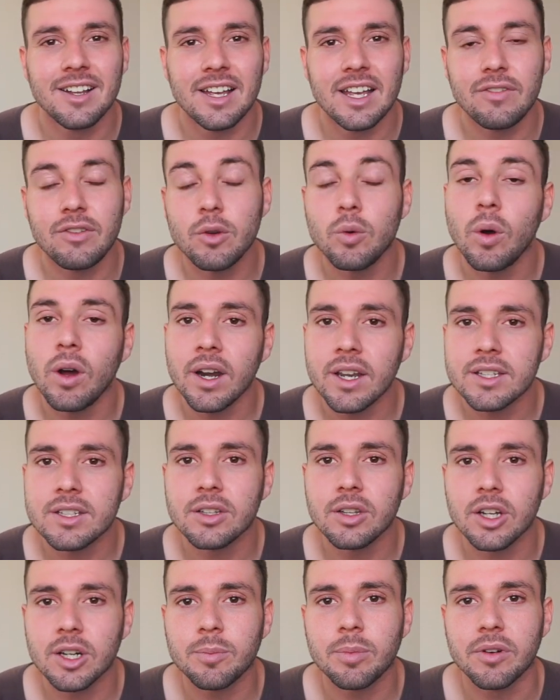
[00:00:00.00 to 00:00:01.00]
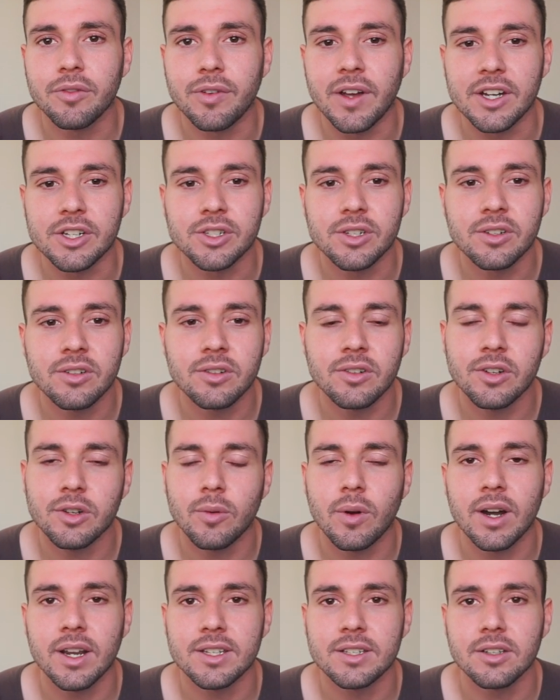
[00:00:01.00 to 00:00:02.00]
if you want it to look professional or
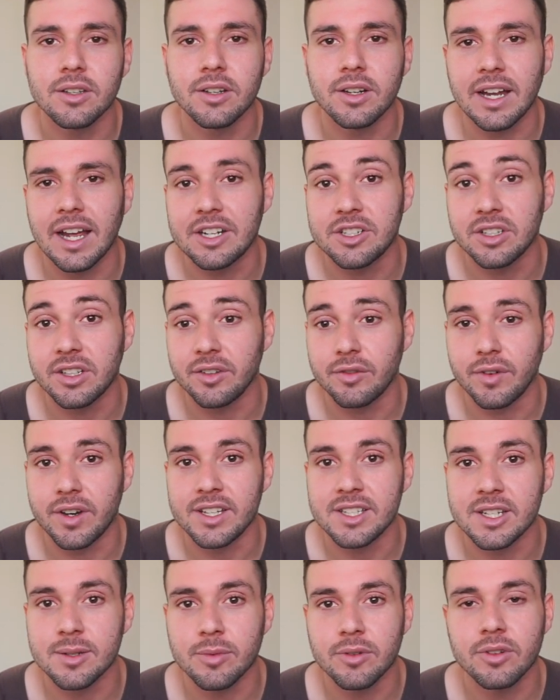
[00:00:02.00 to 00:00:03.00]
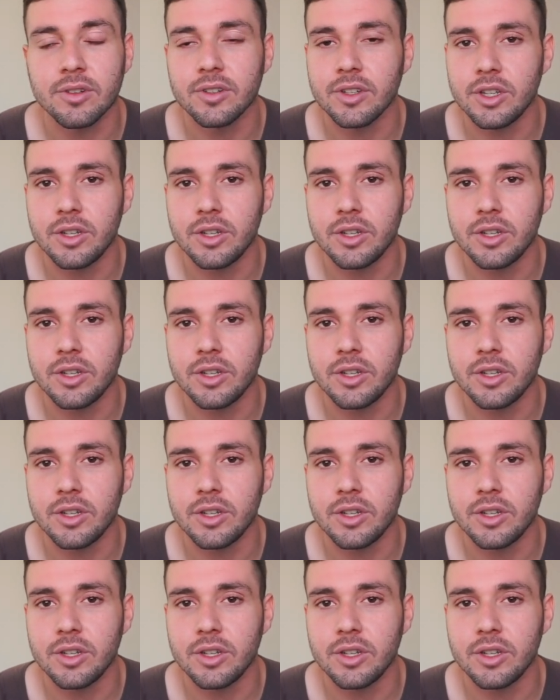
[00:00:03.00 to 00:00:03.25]
you want it to look actually reasonable,